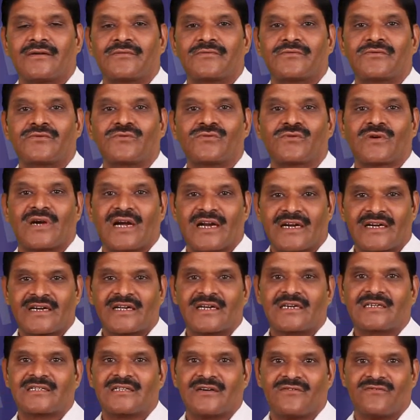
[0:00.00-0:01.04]
to
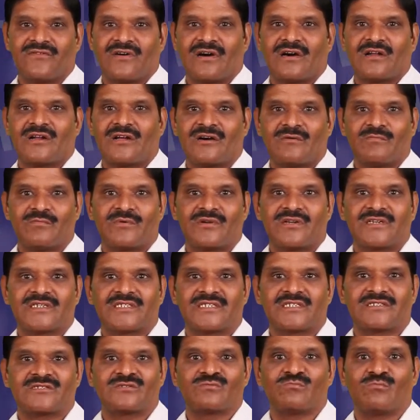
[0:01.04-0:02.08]
conduct the war
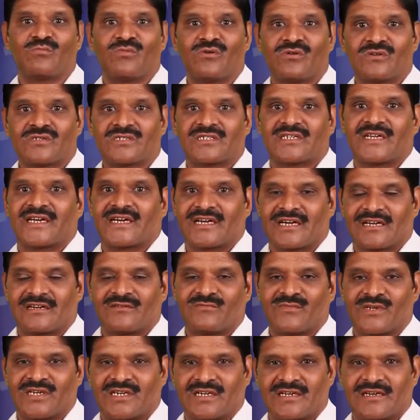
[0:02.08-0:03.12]
operations most
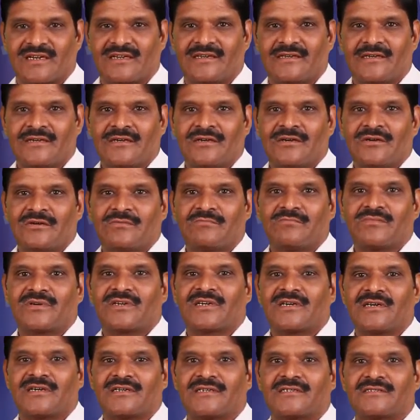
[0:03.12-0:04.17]
economically,
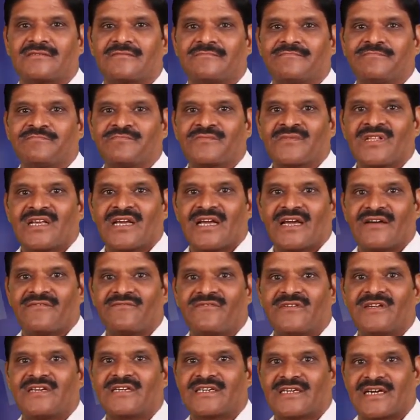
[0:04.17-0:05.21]
because
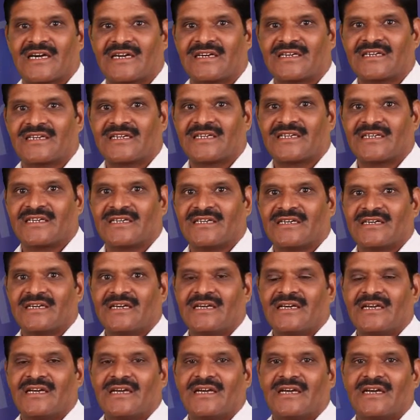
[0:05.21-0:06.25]
every country,
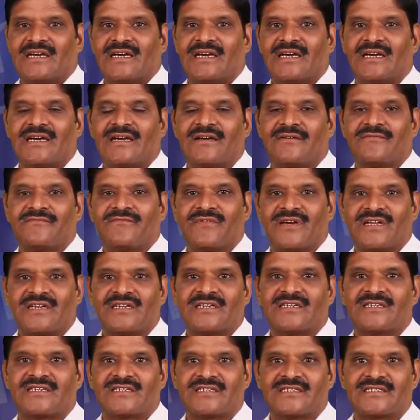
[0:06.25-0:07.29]
when
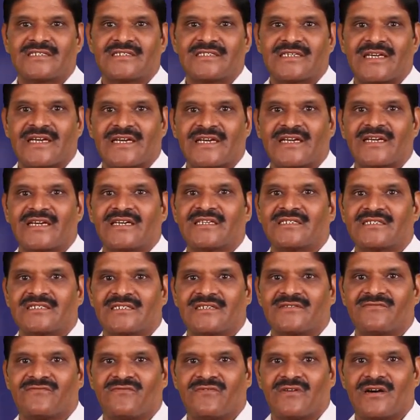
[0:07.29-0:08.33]
it is engaged
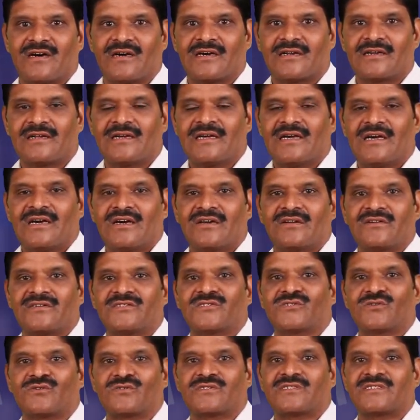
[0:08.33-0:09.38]
in war,
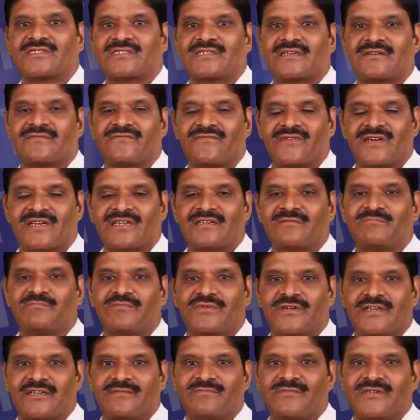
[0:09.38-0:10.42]
resources are very
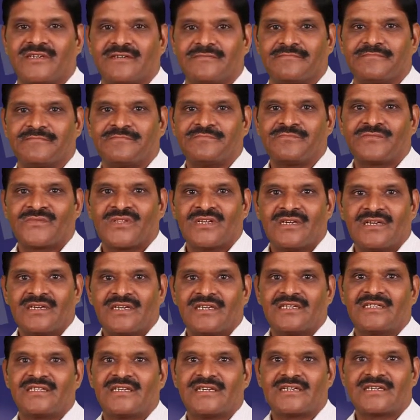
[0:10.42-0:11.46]
premium.
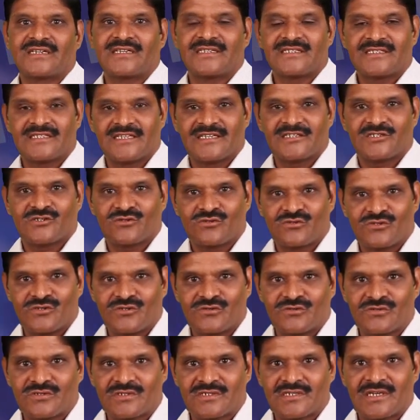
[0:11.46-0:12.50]
In that case, they should
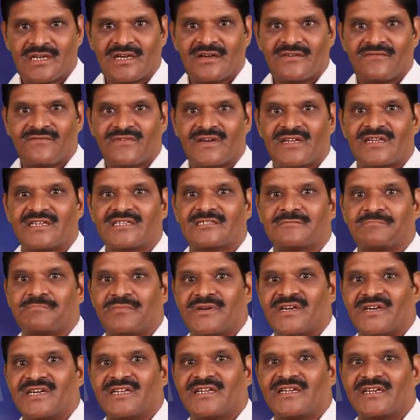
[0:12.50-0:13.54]
use very
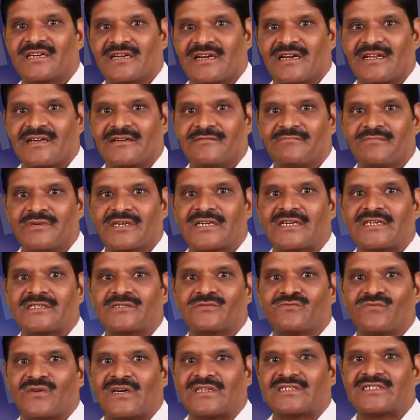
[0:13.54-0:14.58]
sparingly, because
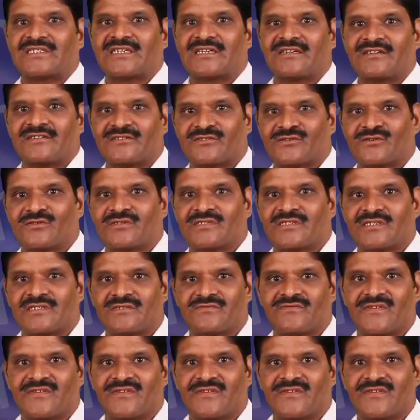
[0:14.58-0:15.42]
once a resource is